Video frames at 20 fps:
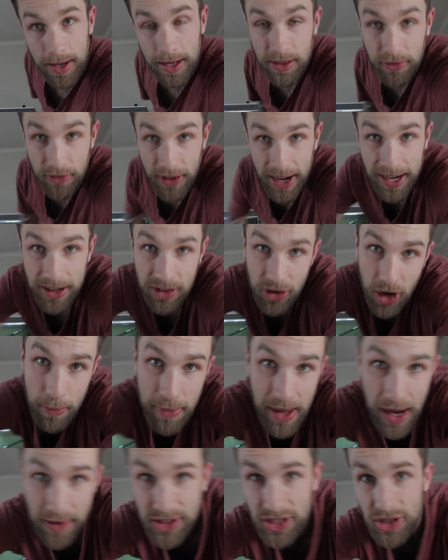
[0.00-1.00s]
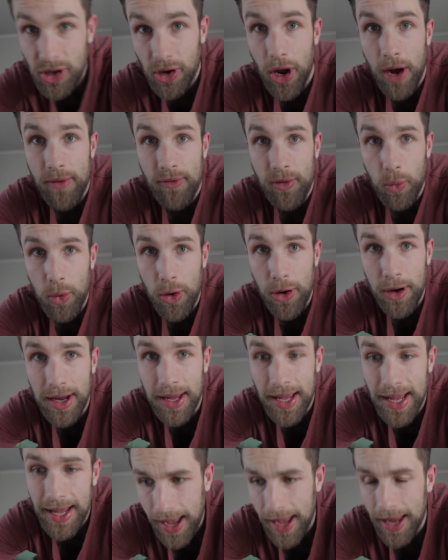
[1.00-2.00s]
it's feeding time now, I've just gotten home from
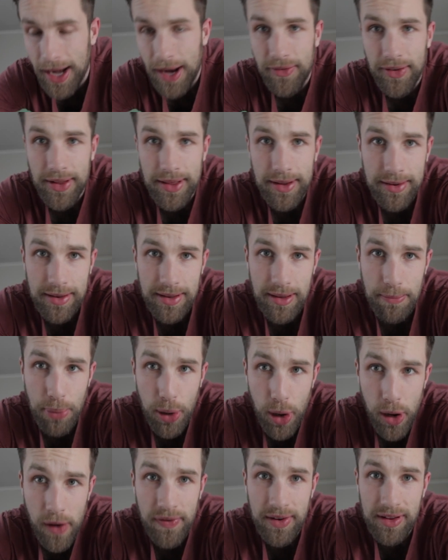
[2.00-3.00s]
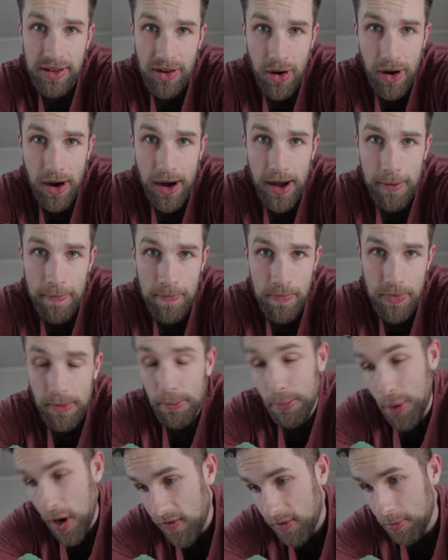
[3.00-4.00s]
work and I think this is the perfect time,
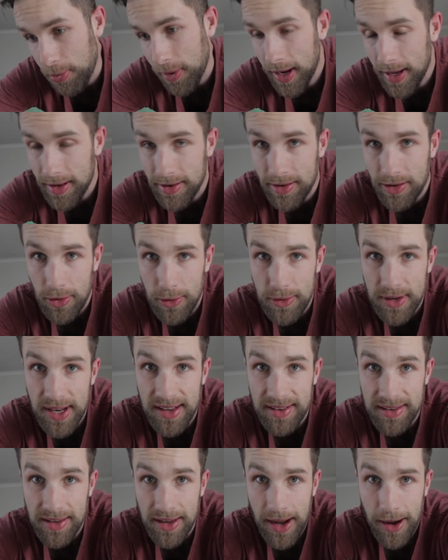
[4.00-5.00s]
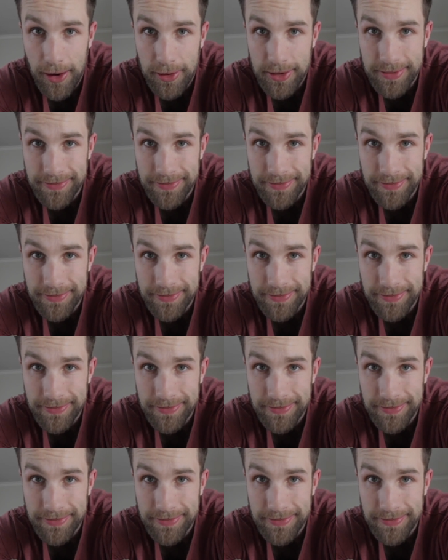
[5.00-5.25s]
perfect place to test it out.